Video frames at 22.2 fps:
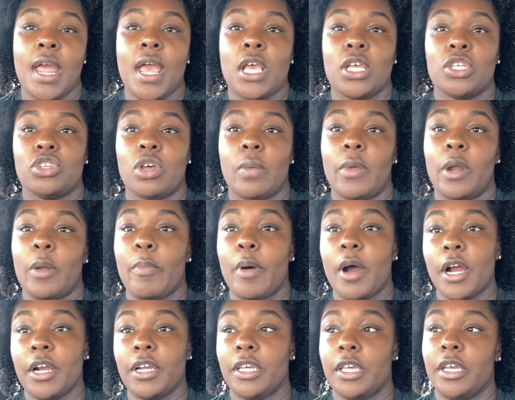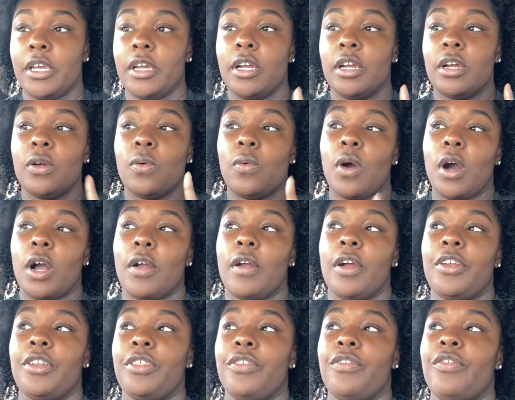So I'm gonna park here, walk
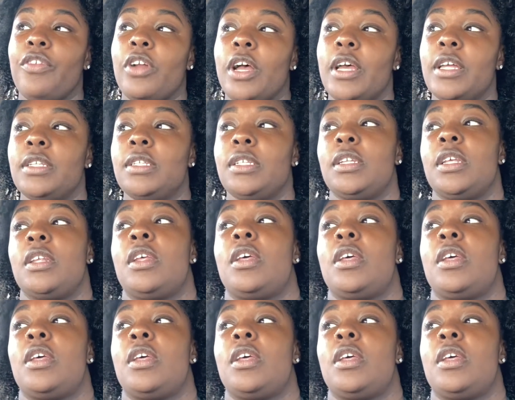around to the front